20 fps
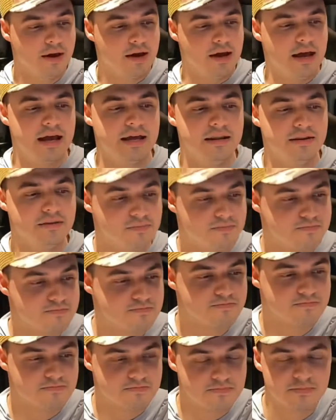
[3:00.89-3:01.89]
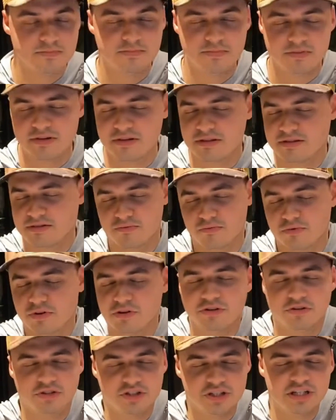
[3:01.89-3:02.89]
And it's a
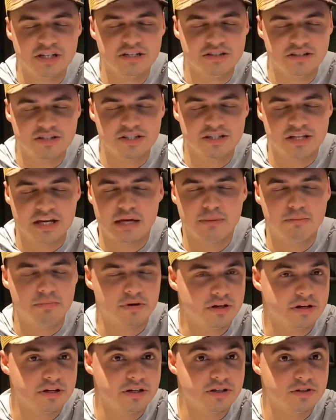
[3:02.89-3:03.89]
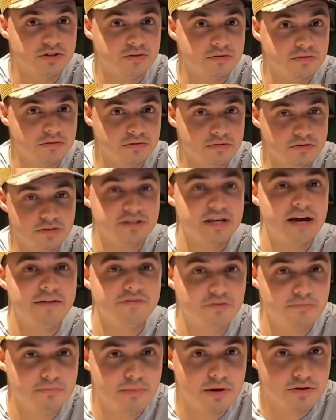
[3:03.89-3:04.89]
really cheesy saying, but it does have
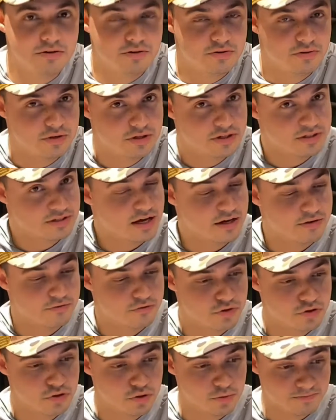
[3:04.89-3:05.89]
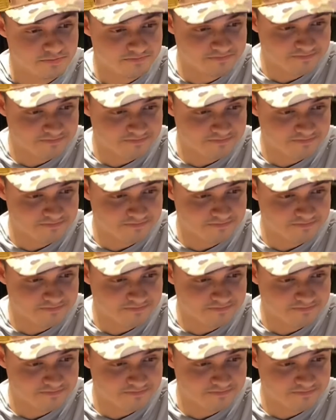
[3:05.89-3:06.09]
some merit to it. It is kind of true.